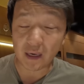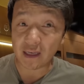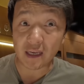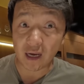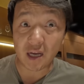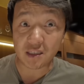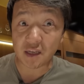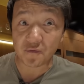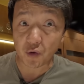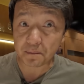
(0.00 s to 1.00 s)
I just
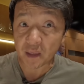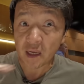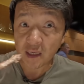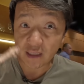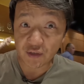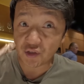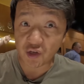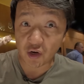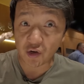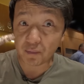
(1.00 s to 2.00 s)
confirmed. They use
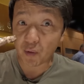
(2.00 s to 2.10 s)
charcoal